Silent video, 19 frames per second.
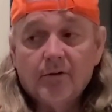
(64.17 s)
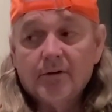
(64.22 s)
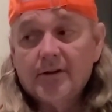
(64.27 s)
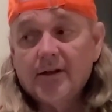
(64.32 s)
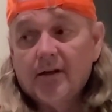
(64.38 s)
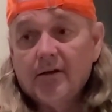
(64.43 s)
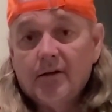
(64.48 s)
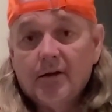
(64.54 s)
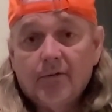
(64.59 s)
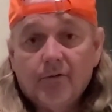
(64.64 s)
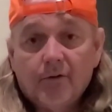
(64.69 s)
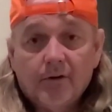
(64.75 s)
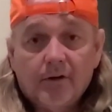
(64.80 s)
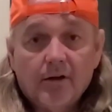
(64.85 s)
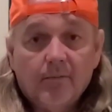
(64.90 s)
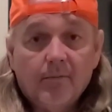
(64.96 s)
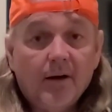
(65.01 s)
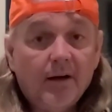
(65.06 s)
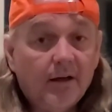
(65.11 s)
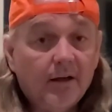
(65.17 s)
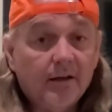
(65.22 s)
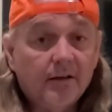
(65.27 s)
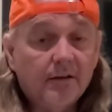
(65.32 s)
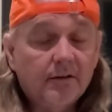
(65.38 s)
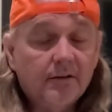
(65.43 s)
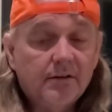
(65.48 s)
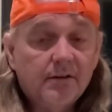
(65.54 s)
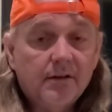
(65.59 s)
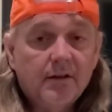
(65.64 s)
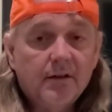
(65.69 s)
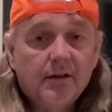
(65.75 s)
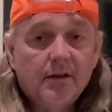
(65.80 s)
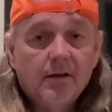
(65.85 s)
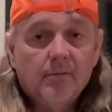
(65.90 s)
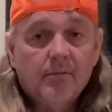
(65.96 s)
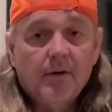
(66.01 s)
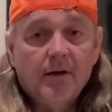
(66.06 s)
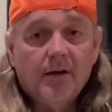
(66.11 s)
going to sound different than mine
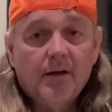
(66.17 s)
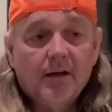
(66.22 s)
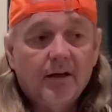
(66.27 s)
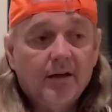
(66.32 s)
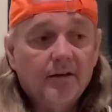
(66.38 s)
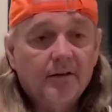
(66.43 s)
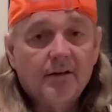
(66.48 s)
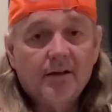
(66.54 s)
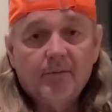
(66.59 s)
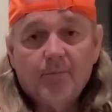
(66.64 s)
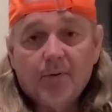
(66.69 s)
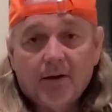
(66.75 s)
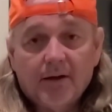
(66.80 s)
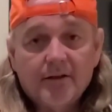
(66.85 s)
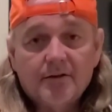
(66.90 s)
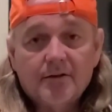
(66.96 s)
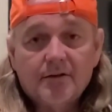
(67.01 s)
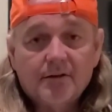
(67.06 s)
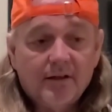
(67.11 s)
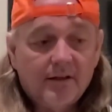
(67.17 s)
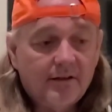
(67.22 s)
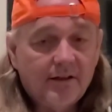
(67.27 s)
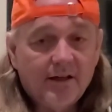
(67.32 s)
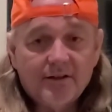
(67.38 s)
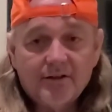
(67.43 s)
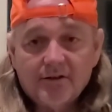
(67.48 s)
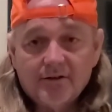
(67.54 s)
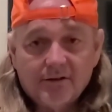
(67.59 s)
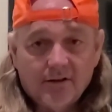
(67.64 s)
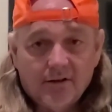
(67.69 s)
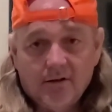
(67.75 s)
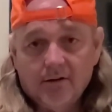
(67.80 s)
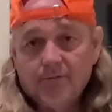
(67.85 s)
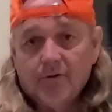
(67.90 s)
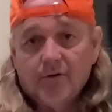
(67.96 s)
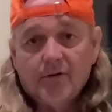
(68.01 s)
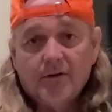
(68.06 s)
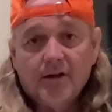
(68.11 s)
because he touches it
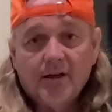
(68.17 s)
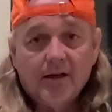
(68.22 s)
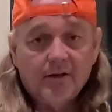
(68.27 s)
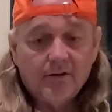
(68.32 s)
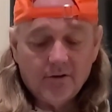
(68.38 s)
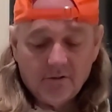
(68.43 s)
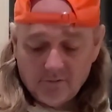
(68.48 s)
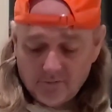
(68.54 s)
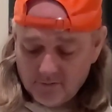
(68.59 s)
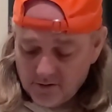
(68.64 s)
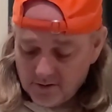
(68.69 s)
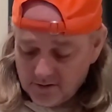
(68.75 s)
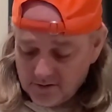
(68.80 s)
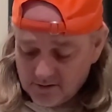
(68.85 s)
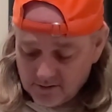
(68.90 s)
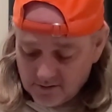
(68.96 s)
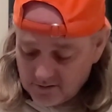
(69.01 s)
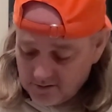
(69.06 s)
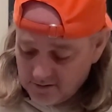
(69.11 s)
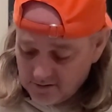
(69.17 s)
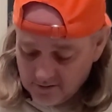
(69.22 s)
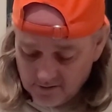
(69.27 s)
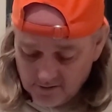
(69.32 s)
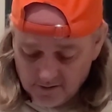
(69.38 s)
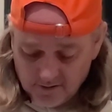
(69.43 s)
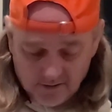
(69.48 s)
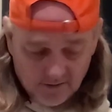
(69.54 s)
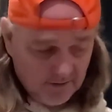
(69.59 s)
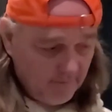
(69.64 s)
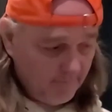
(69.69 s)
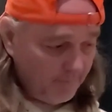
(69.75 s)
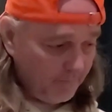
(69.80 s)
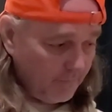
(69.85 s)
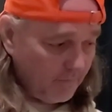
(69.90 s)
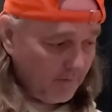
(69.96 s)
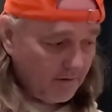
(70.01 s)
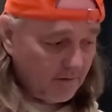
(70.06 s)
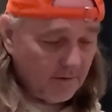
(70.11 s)
different than I do. This is
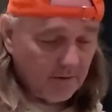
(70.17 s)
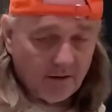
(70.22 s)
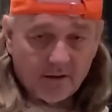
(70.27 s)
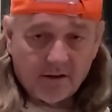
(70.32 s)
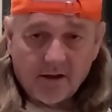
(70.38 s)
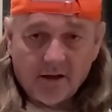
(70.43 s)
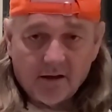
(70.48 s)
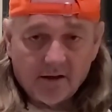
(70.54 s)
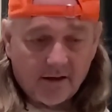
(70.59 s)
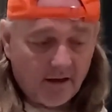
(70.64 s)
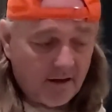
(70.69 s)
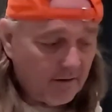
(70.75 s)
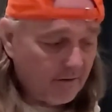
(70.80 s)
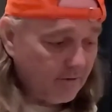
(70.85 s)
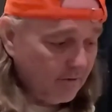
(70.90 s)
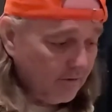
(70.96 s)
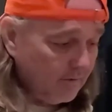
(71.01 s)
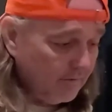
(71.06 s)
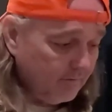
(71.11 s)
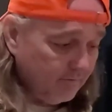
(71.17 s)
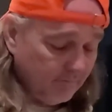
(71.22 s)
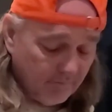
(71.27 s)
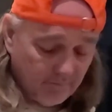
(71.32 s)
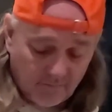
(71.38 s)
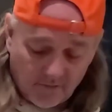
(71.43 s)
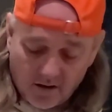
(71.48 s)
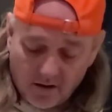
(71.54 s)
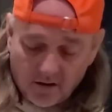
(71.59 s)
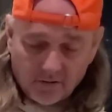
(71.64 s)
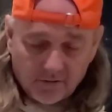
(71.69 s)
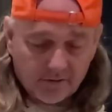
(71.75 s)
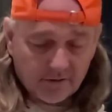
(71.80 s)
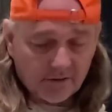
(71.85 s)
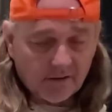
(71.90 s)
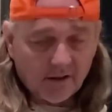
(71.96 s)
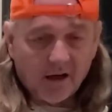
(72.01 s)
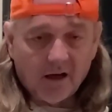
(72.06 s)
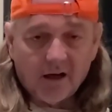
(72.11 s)
a Telecaster, all
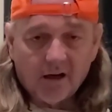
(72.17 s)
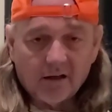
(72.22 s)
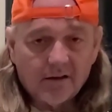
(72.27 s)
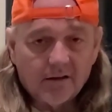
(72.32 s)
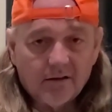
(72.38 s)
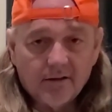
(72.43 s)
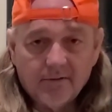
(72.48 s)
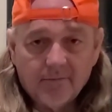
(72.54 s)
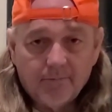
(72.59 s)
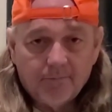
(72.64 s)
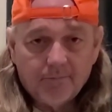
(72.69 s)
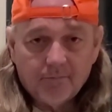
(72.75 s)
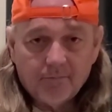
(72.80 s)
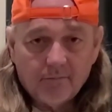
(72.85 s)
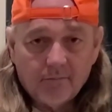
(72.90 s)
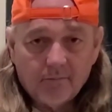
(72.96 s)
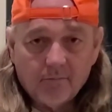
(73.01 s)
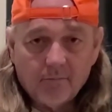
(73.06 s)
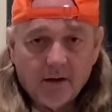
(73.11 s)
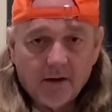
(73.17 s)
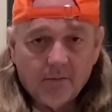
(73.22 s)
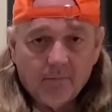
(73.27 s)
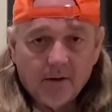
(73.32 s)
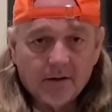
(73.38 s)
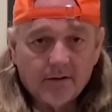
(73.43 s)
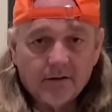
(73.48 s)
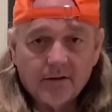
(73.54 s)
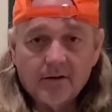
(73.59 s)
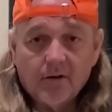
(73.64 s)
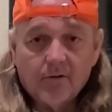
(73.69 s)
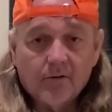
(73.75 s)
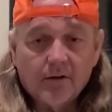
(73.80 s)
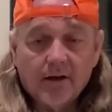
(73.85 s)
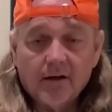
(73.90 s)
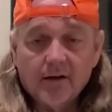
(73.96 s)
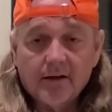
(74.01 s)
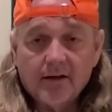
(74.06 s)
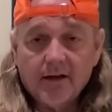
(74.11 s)
stock, made in Mexico
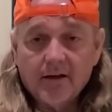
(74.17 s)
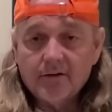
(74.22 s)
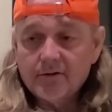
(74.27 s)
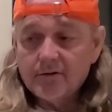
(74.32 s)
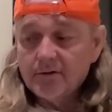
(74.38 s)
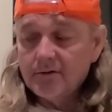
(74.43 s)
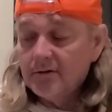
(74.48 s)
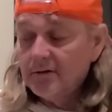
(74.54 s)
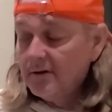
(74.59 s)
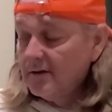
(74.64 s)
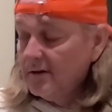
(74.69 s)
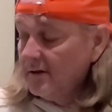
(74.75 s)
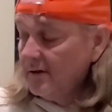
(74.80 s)
Telecaster.